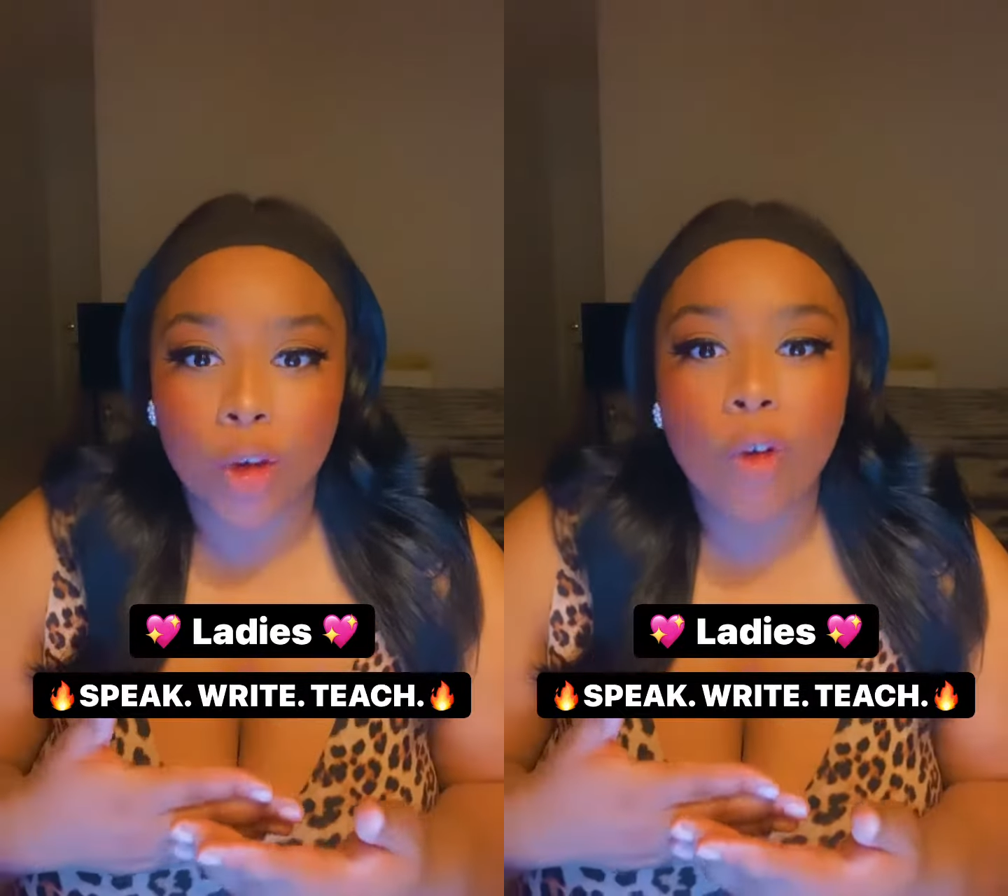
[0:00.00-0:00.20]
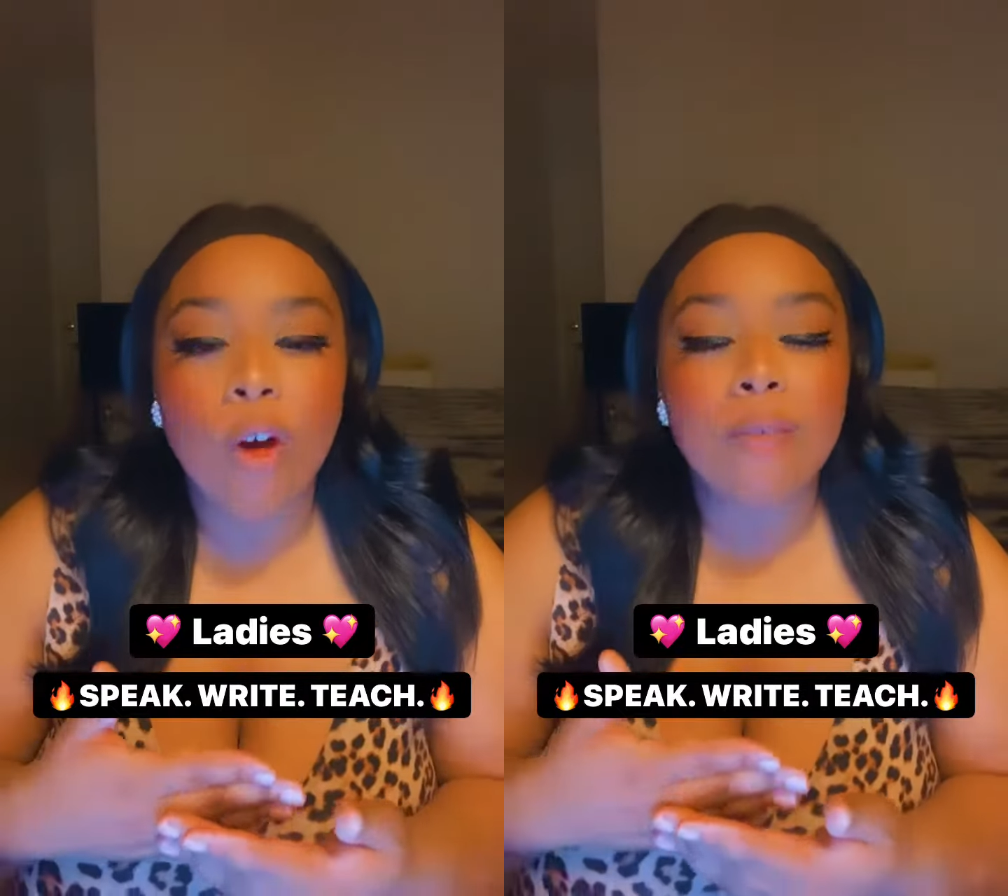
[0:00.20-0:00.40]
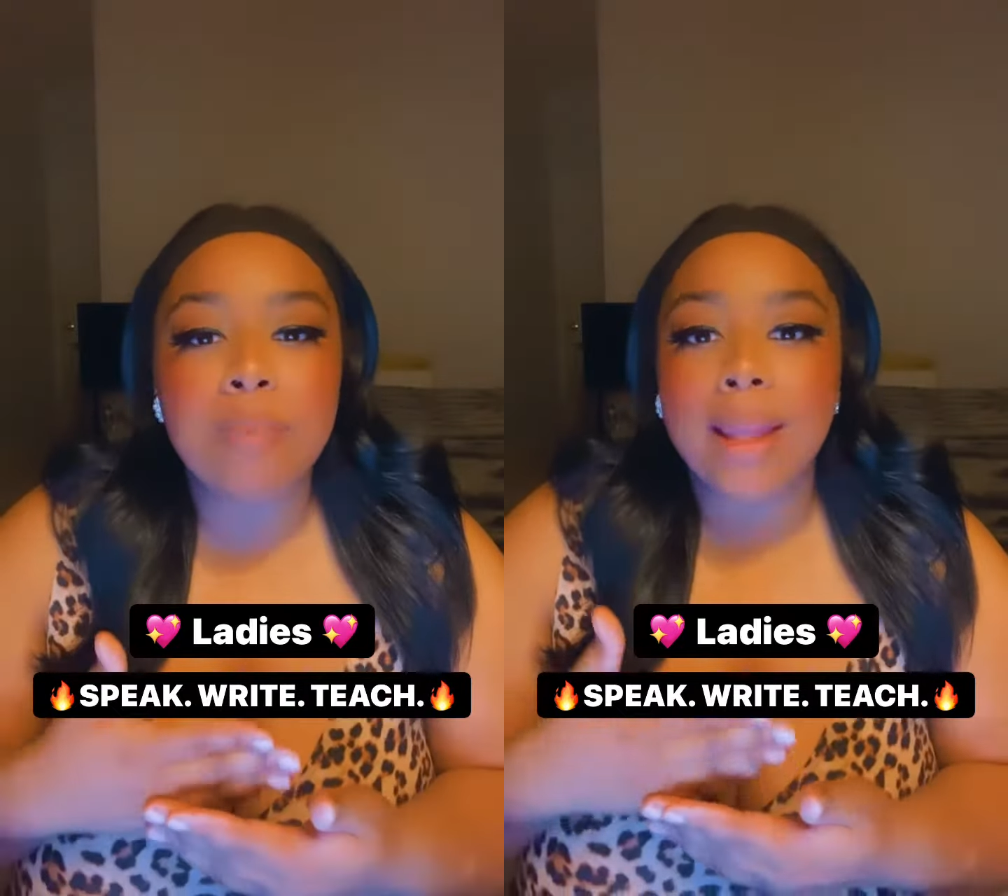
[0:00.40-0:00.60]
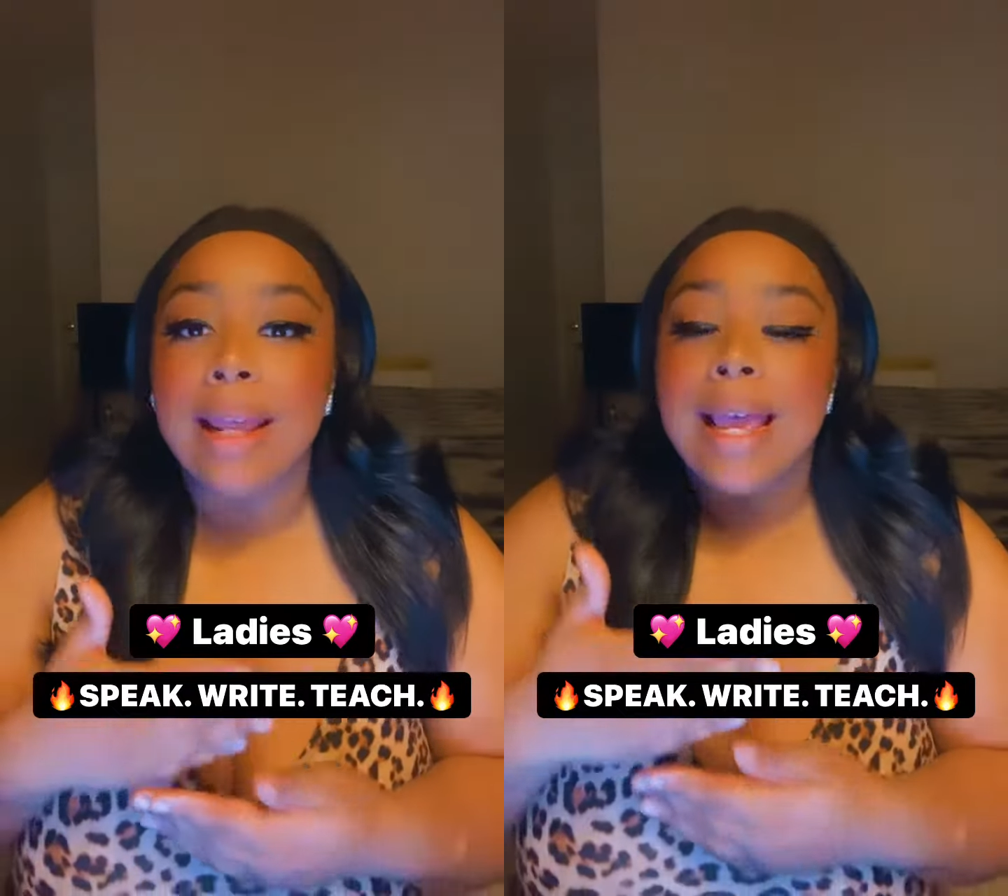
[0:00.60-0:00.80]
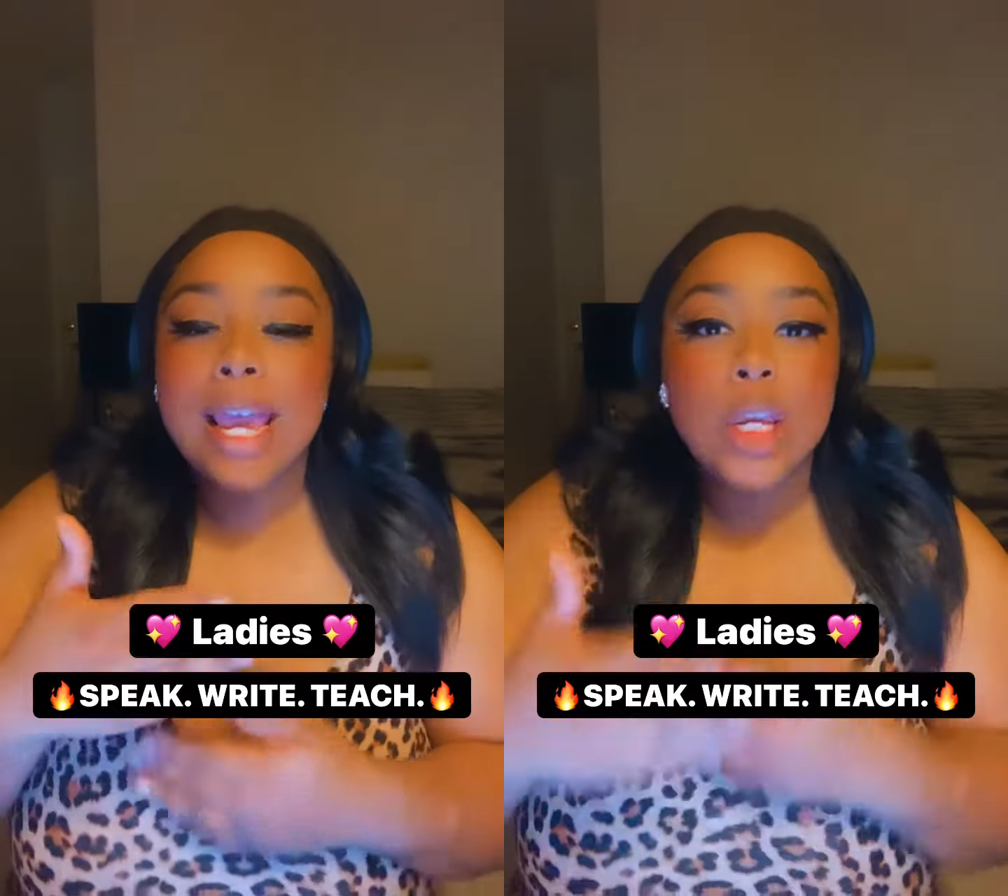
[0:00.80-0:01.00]
You have
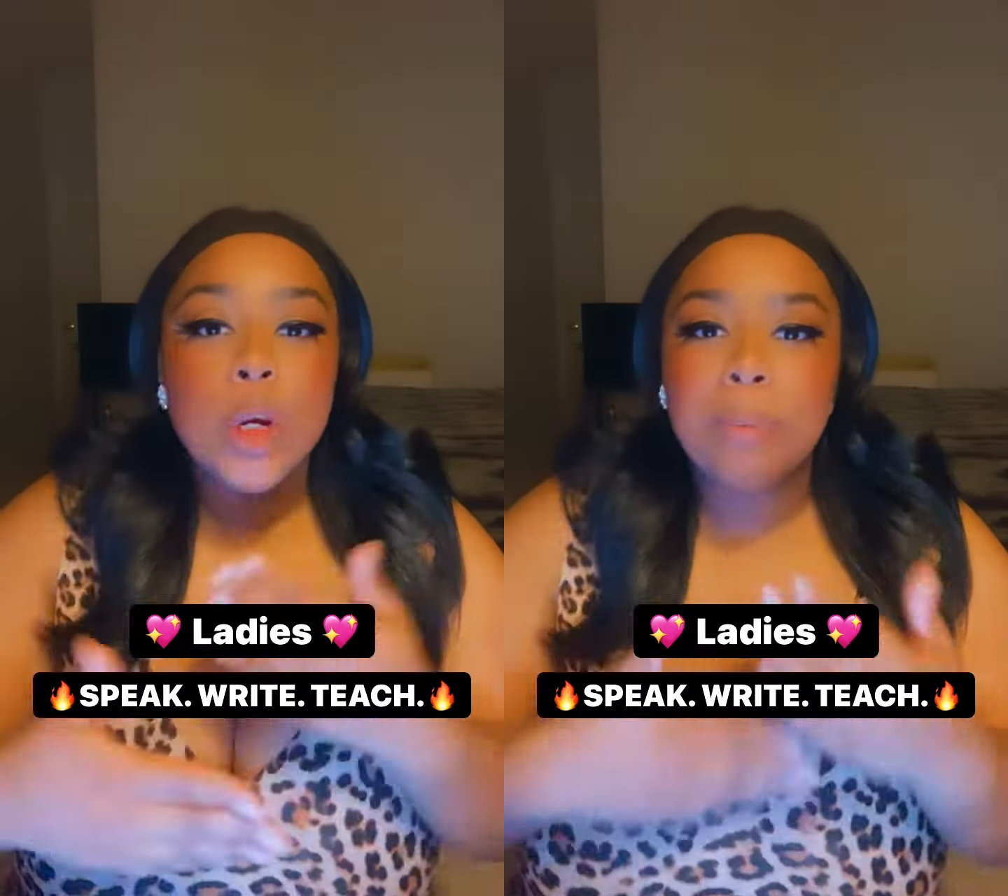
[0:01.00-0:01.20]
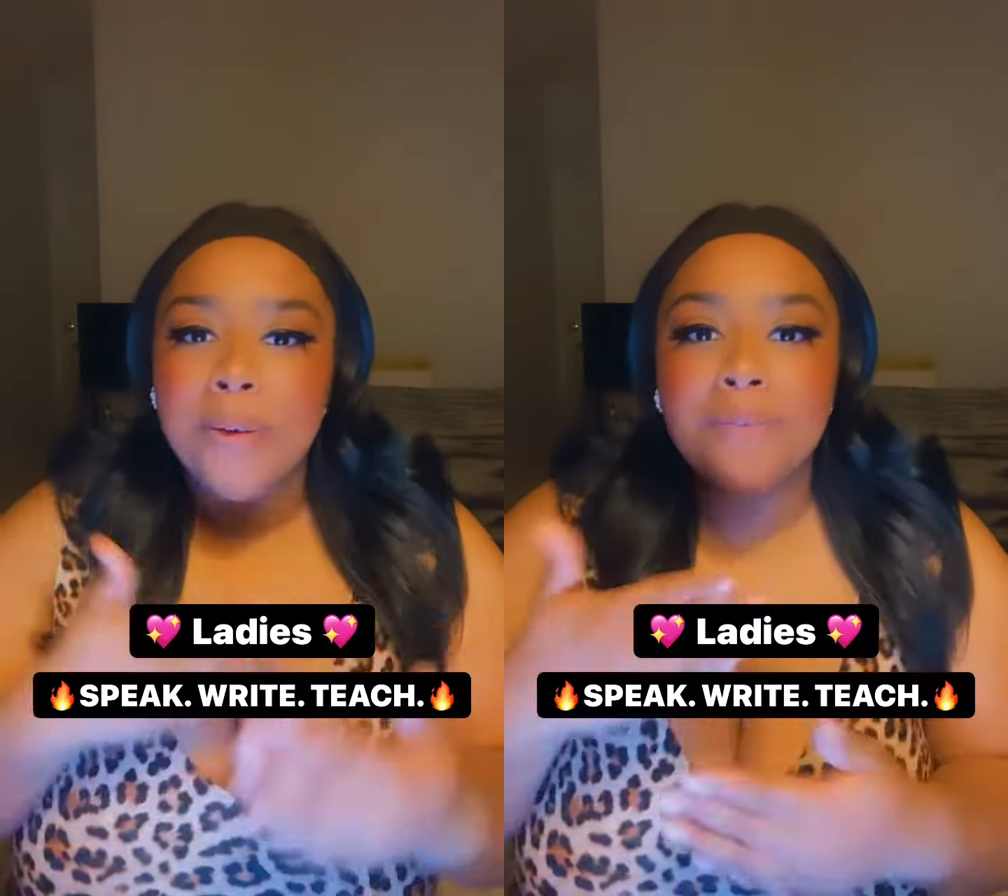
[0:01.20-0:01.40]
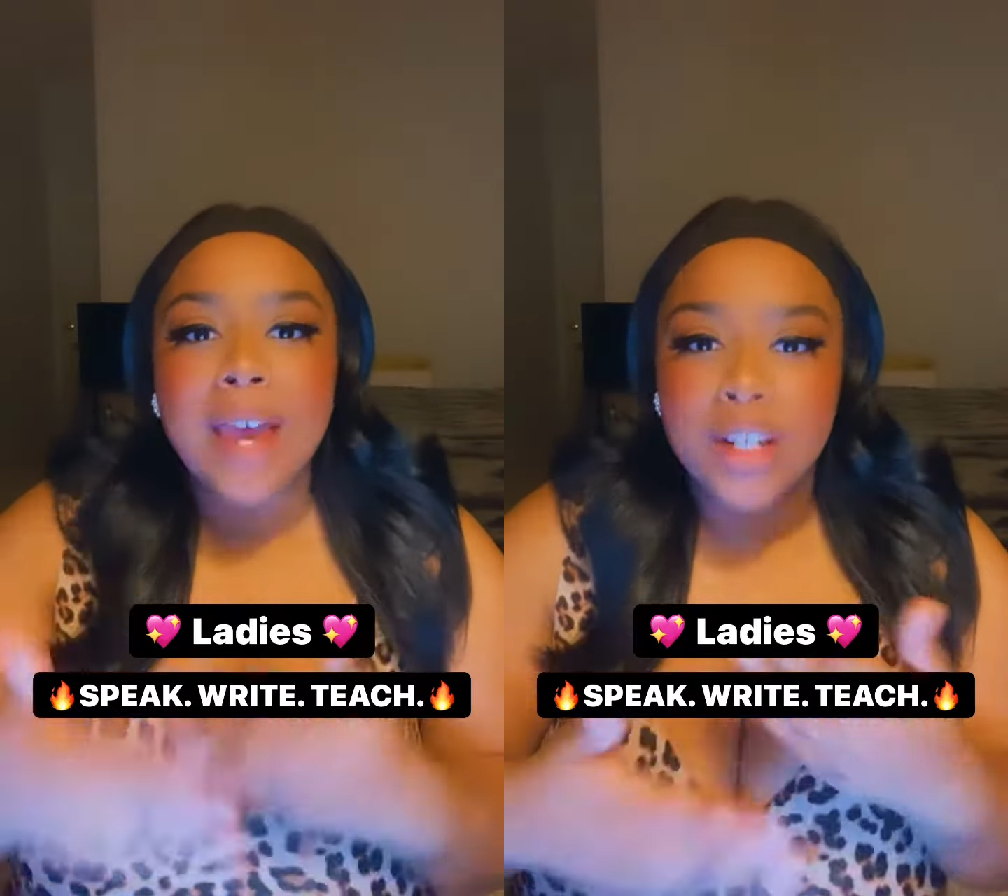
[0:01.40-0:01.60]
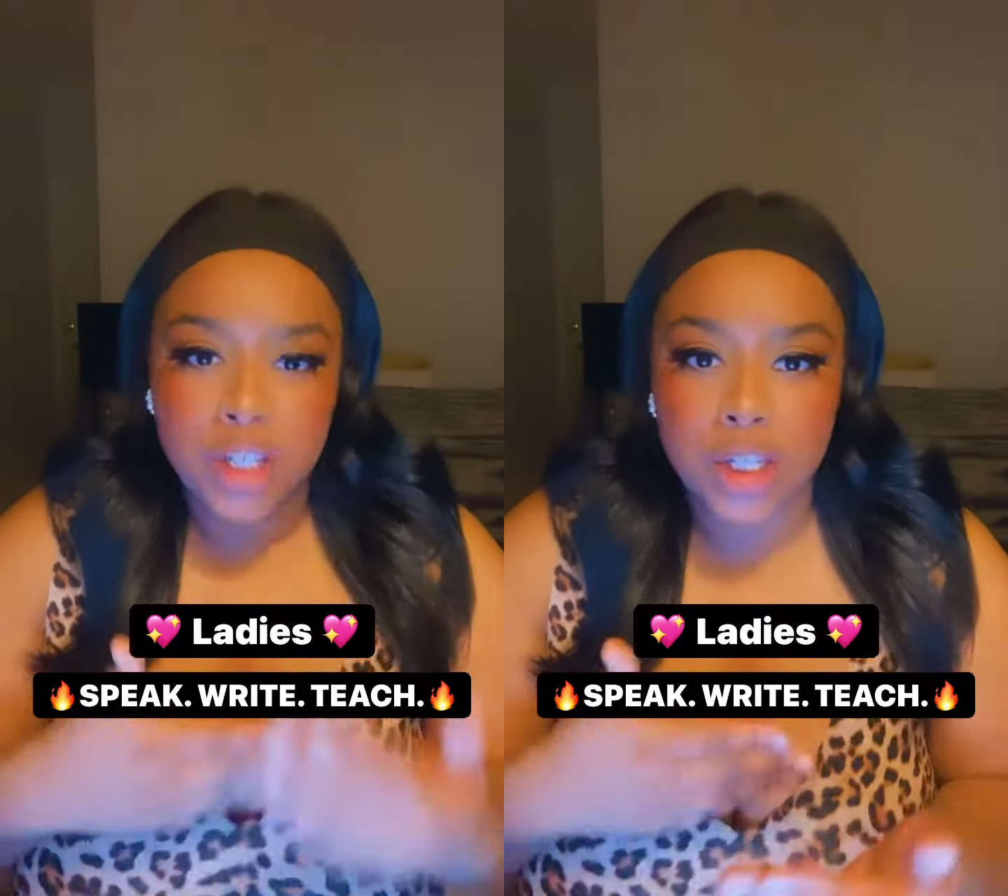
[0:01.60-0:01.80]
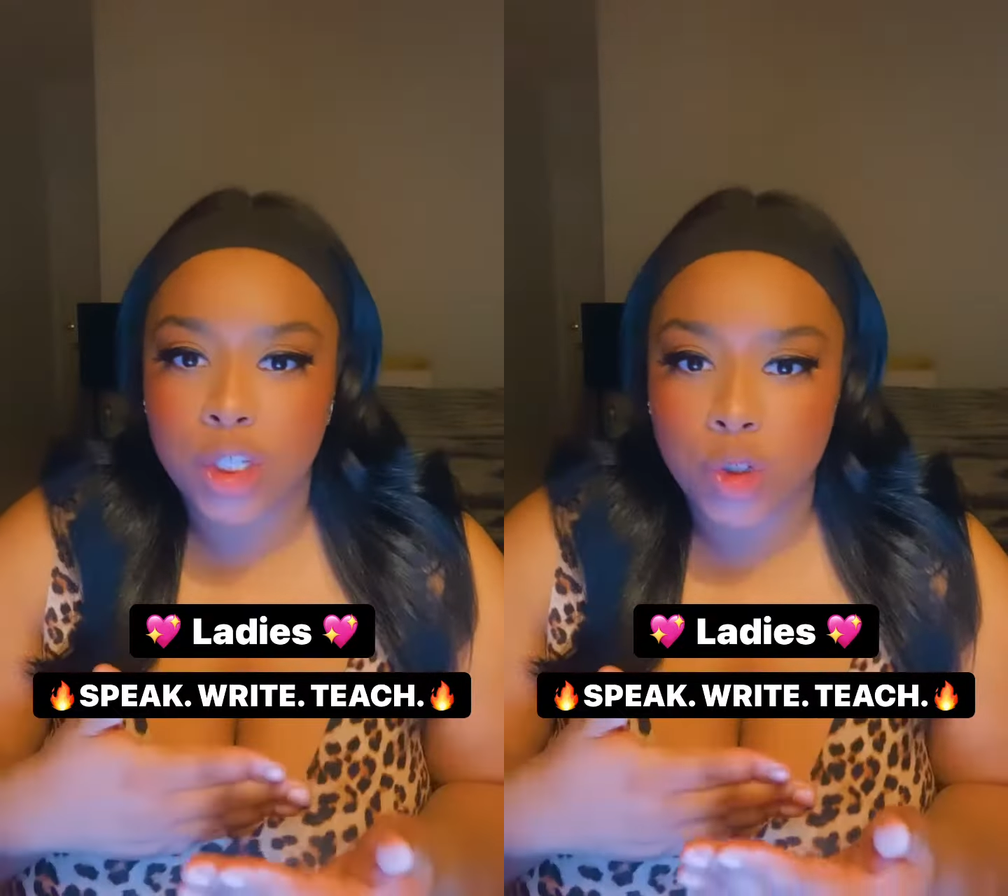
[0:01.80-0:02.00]
been in your
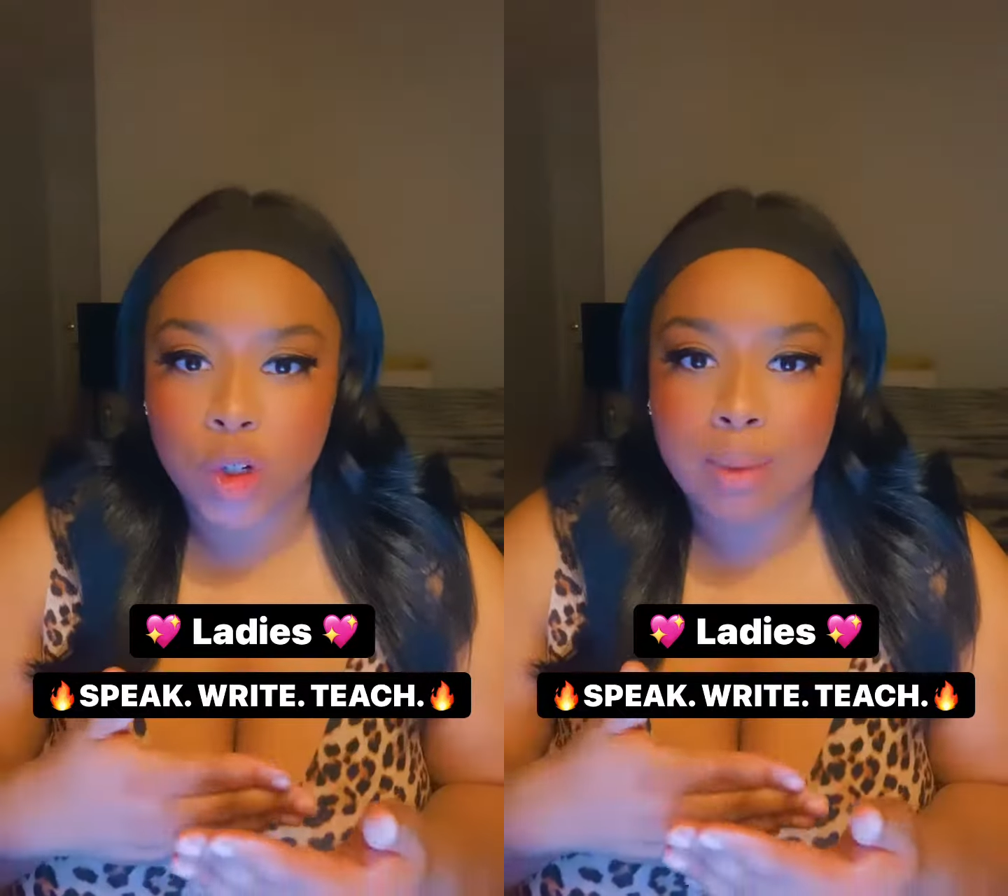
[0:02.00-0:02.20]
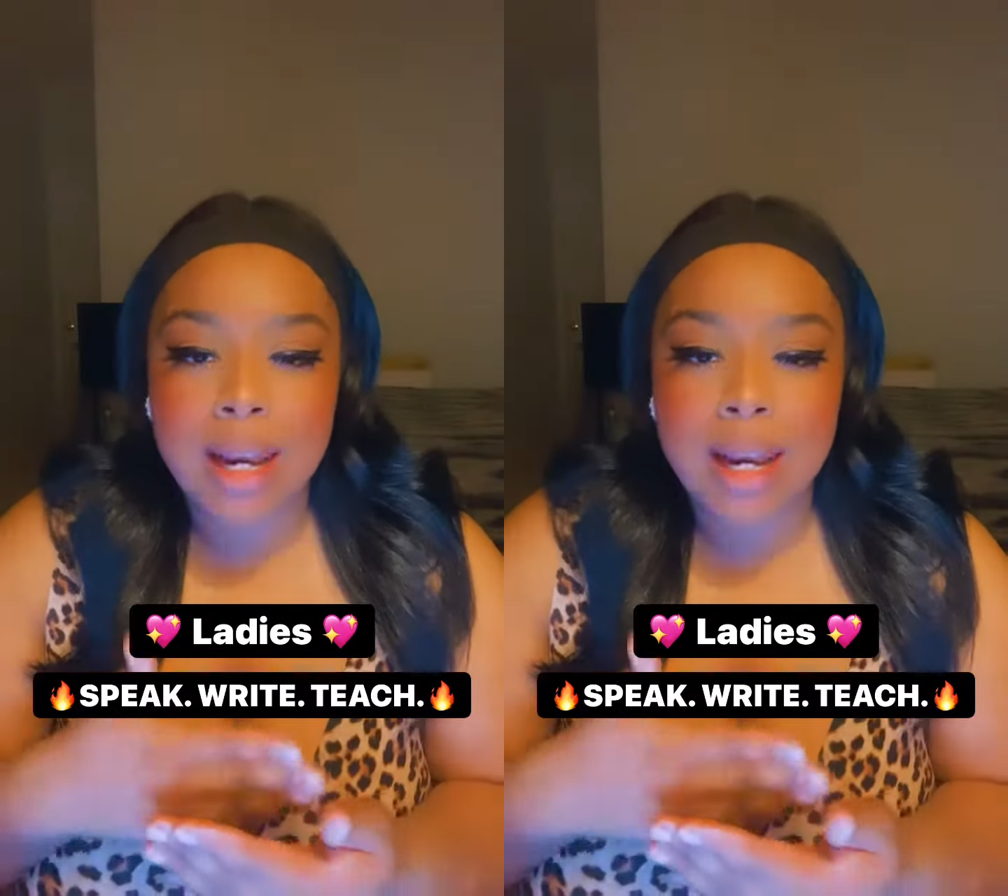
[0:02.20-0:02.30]
perfection syndrome,